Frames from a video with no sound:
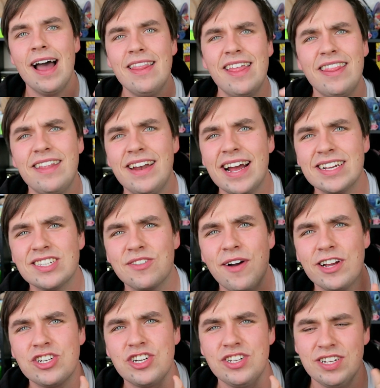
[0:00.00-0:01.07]
And then the next
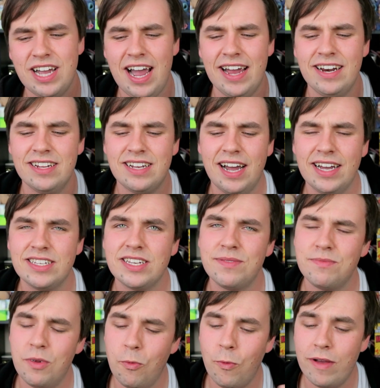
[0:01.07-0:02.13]
question kind of ties
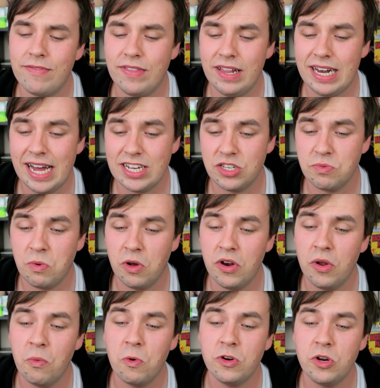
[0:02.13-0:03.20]
in with the last
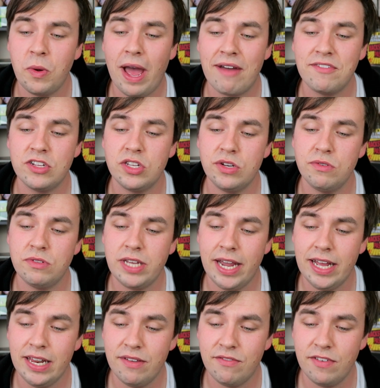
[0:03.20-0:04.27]
one. Would you ever do
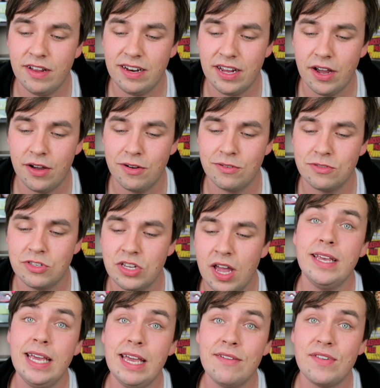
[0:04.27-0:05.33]
daily videos,
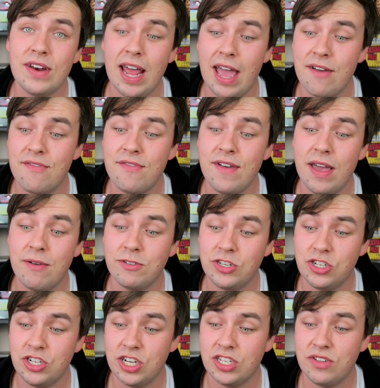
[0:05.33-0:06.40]
even if it
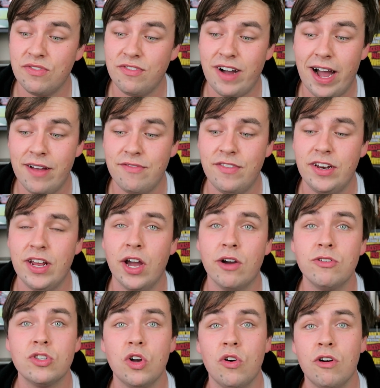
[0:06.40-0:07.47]
was just five
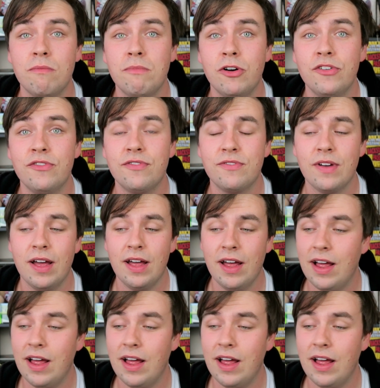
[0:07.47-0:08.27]
videos or a month?